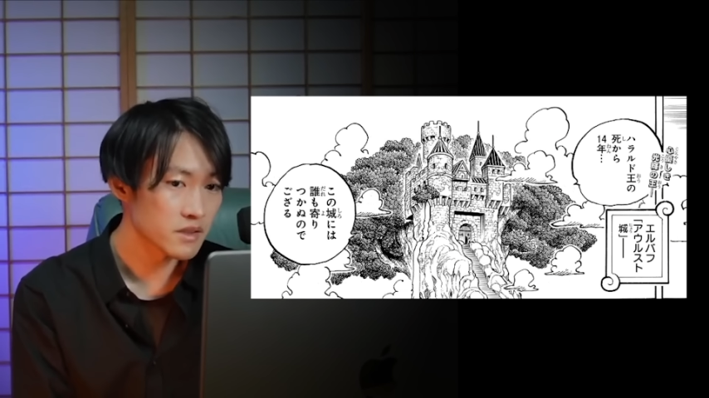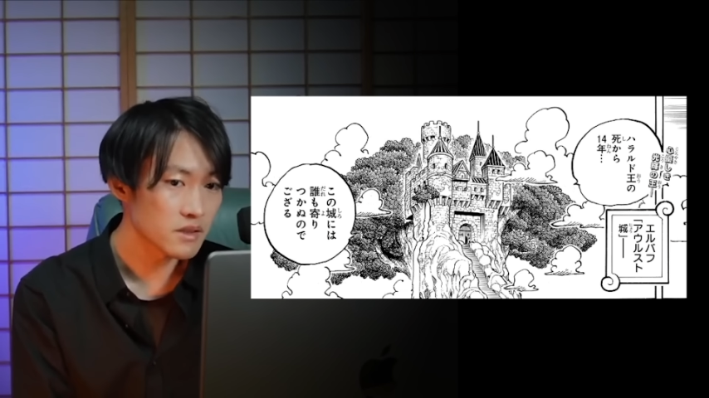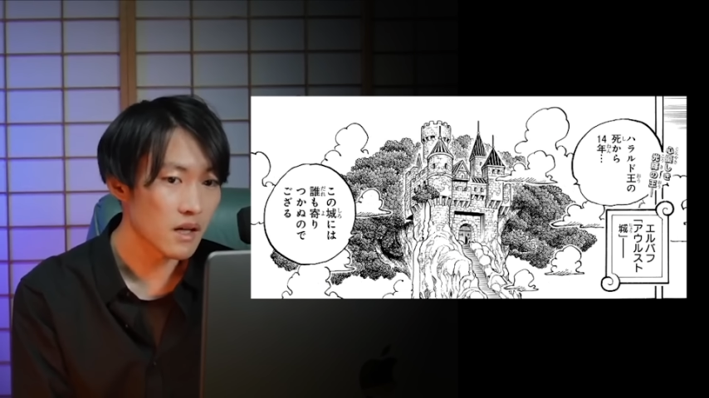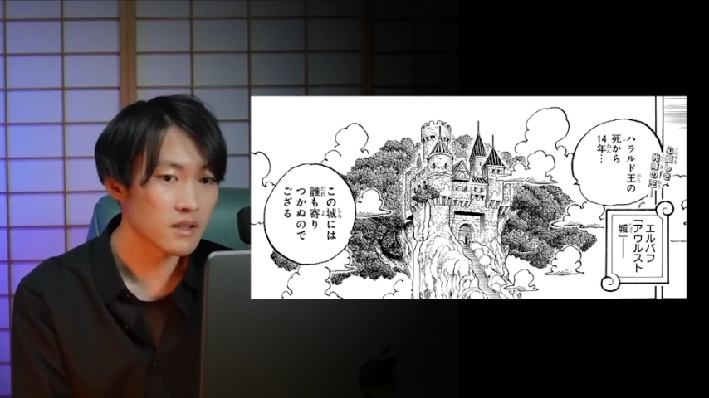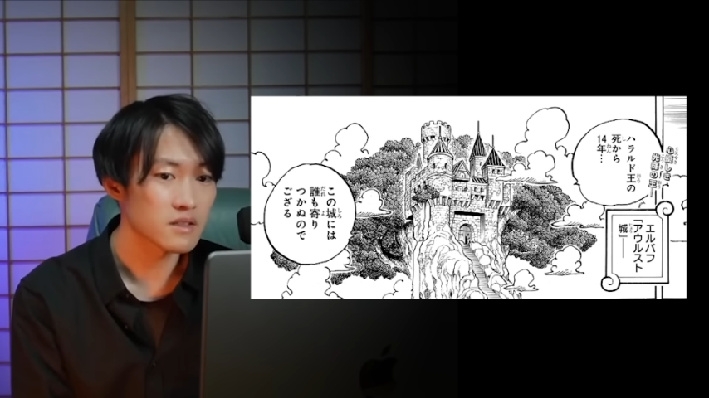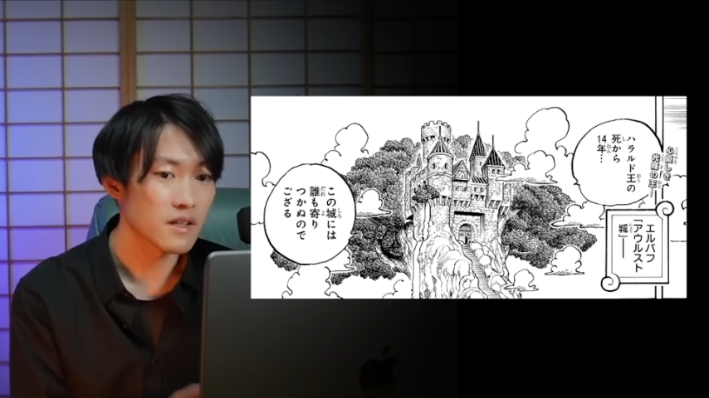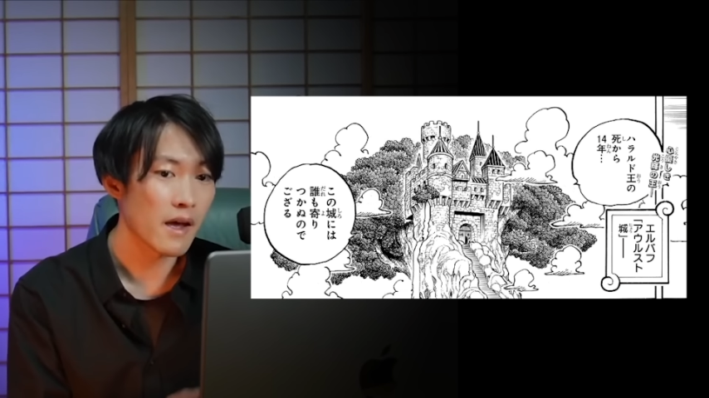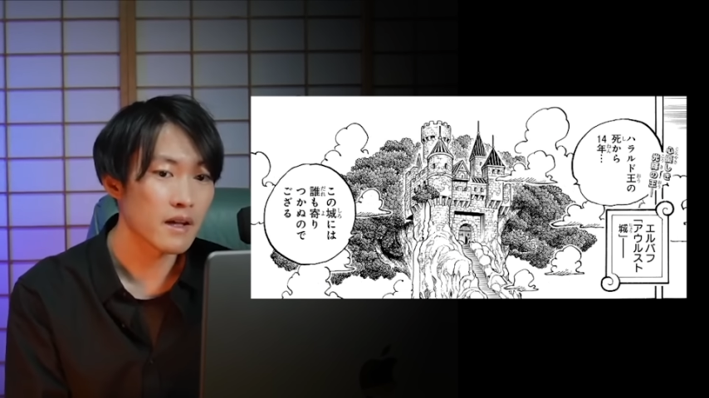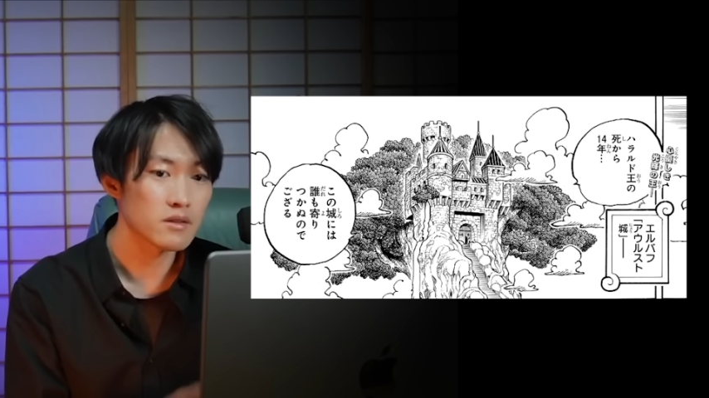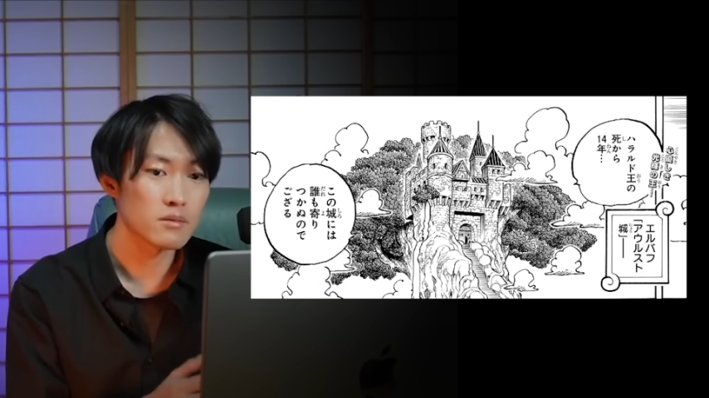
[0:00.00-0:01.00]
at the hand
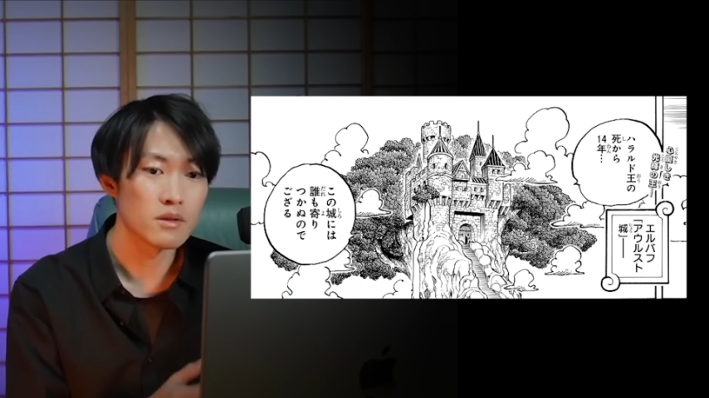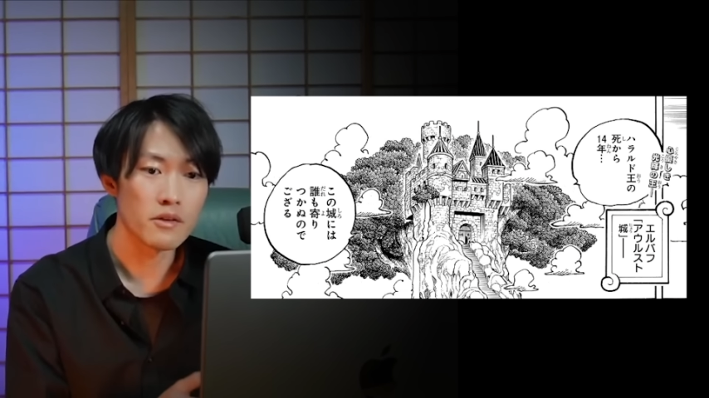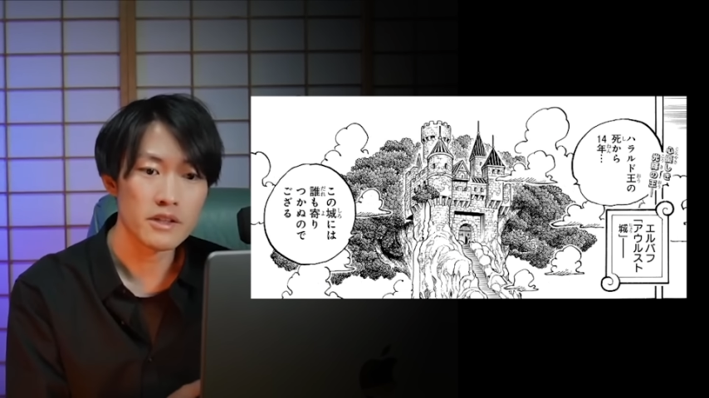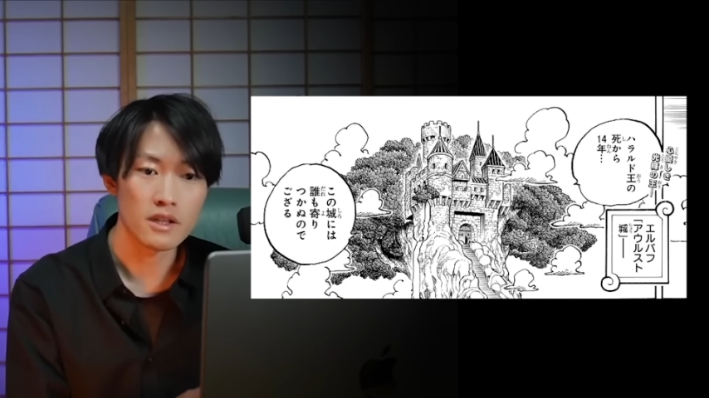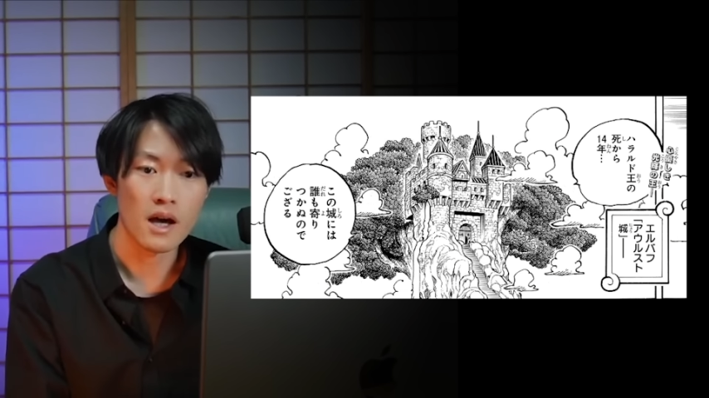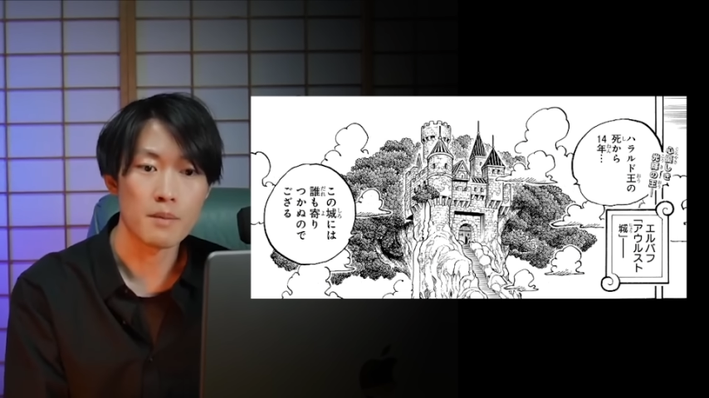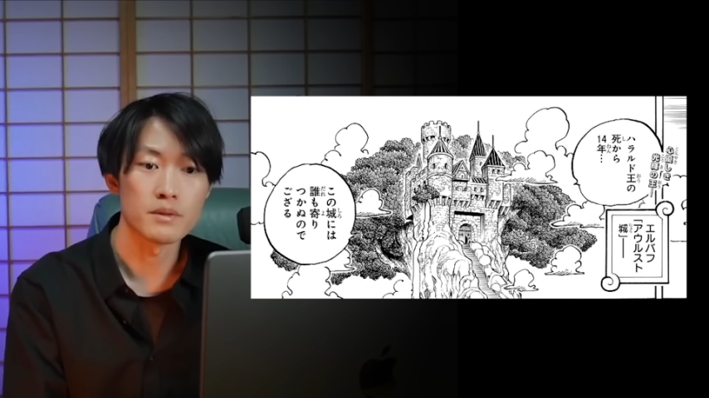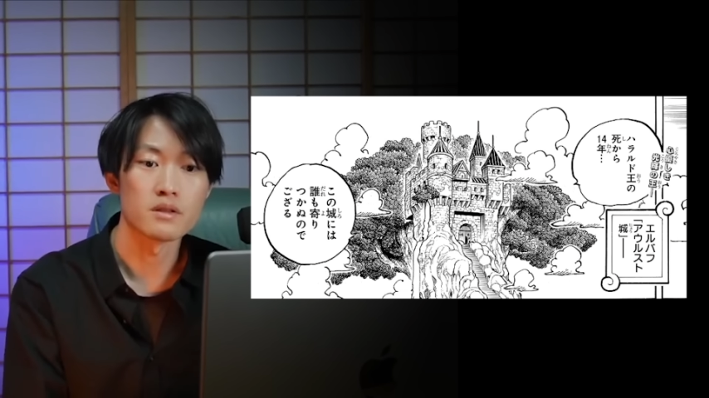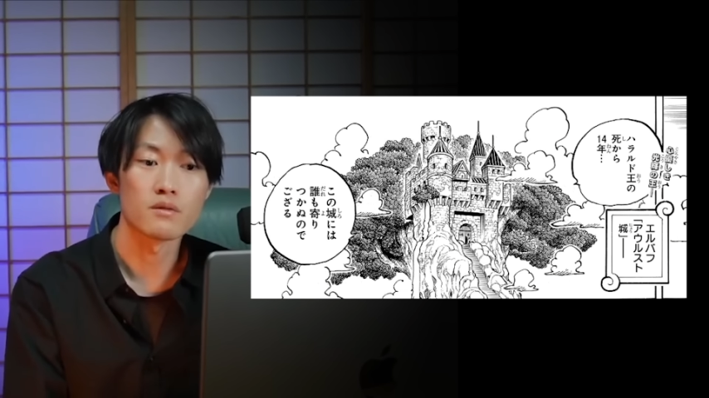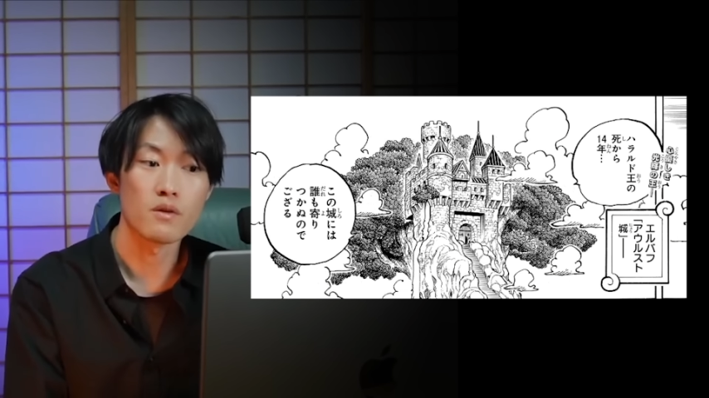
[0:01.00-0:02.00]
of Loki happened
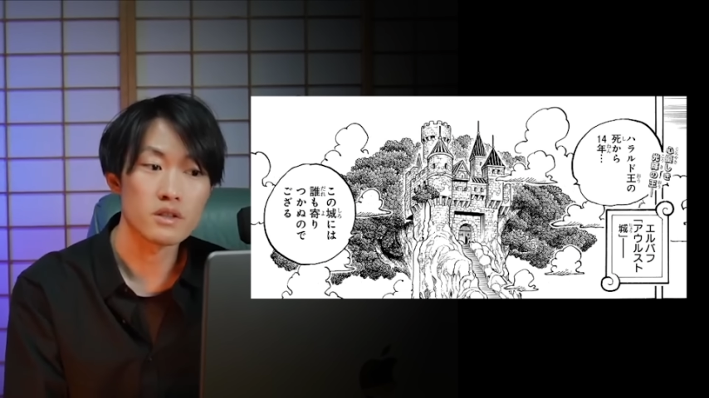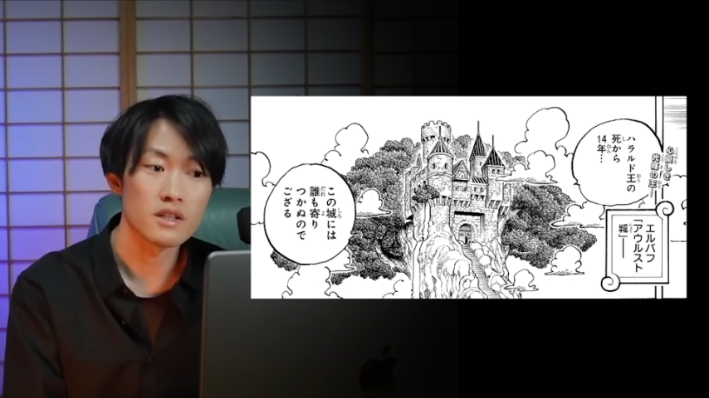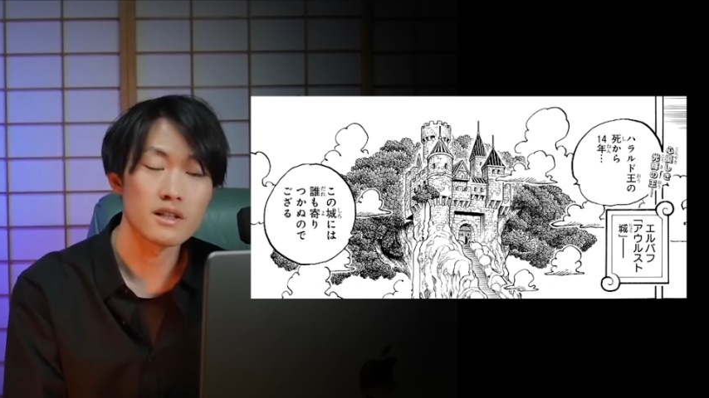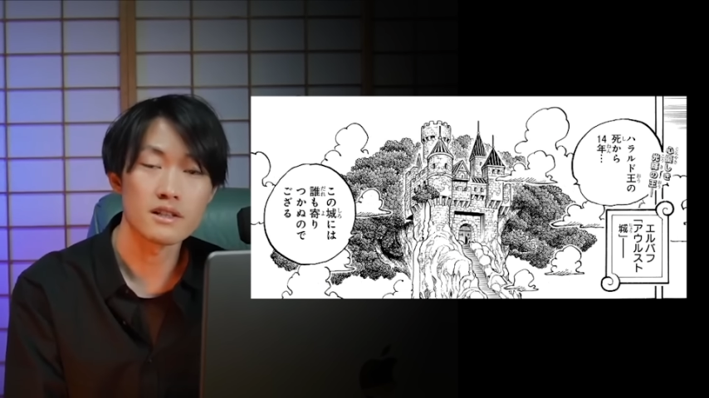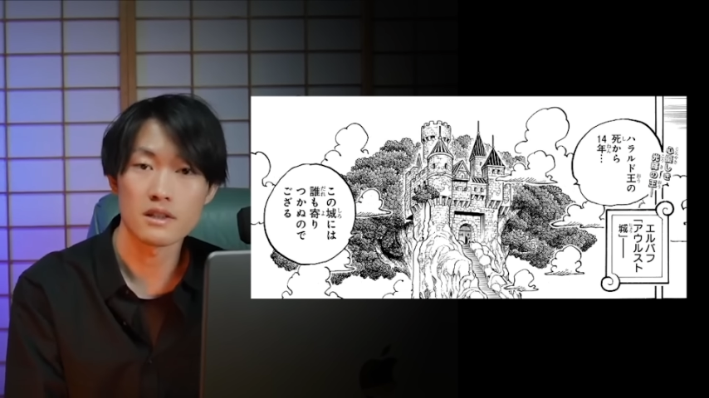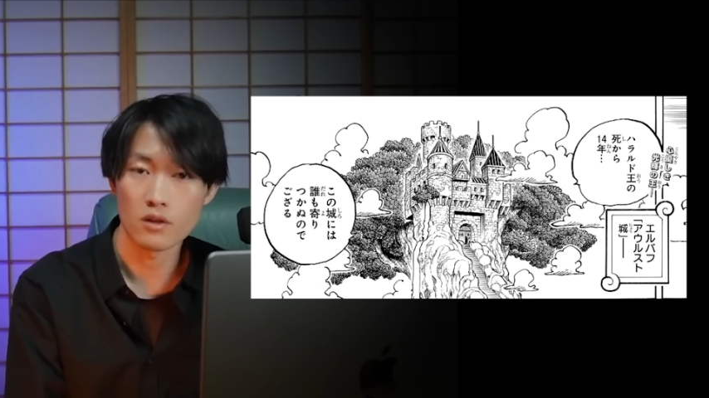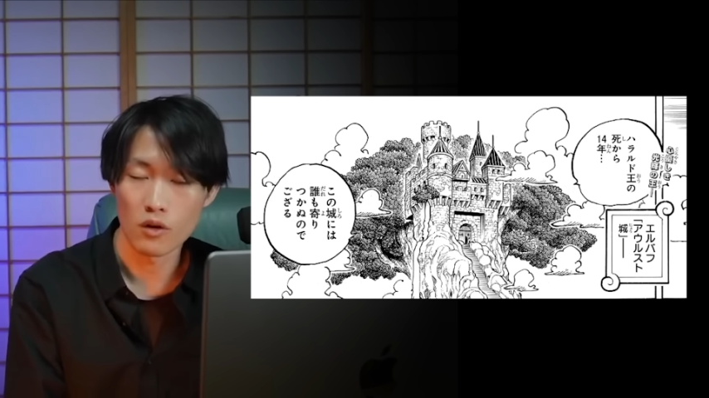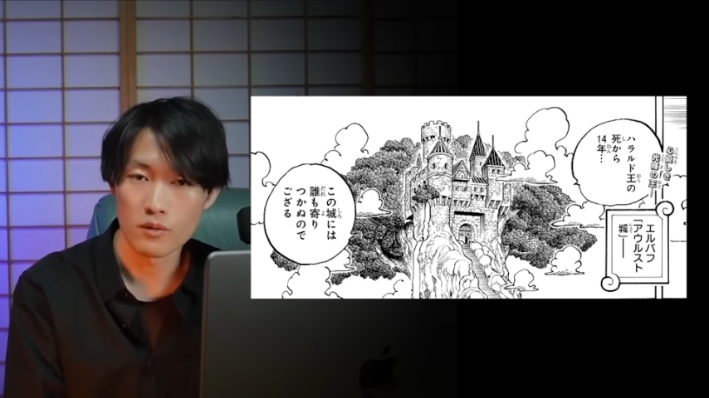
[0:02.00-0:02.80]
40 years ago.